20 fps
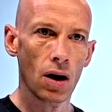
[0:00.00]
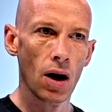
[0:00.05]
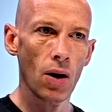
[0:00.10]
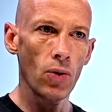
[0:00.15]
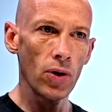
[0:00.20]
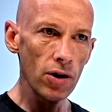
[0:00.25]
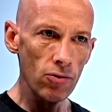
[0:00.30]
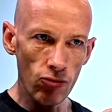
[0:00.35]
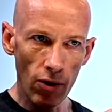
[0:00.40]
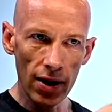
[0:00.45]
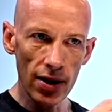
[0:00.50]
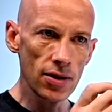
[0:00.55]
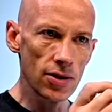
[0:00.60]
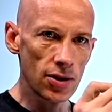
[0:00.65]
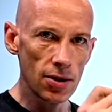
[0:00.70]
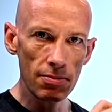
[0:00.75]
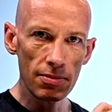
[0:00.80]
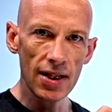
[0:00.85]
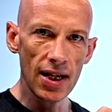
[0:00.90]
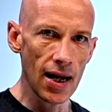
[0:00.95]
I want to run
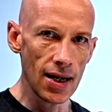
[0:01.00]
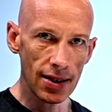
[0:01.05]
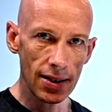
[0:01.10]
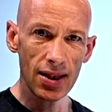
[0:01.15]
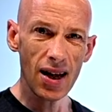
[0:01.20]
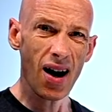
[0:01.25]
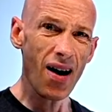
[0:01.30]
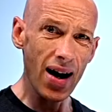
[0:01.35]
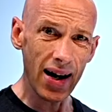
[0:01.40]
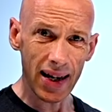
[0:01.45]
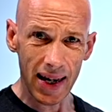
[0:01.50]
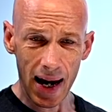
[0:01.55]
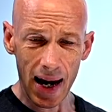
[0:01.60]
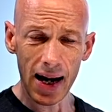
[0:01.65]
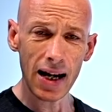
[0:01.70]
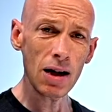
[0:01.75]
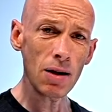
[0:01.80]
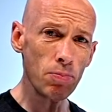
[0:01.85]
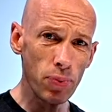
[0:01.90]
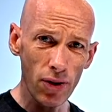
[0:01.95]
some tests that I
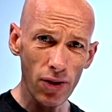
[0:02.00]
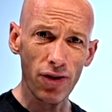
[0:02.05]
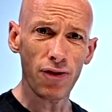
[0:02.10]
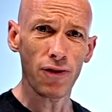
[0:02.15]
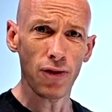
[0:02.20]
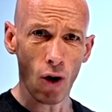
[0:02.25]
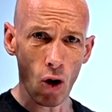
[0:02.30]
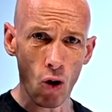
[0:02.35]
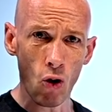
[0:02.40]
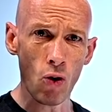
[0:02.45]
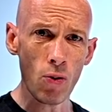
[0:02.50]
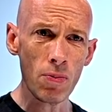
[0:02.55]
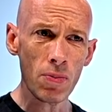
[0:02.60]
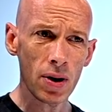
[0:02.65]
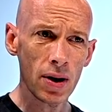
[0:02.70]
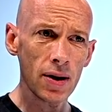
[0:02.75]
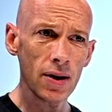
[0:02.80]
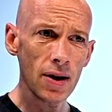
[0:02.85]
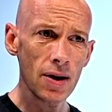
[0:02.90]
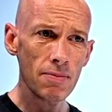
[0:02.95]
can perform.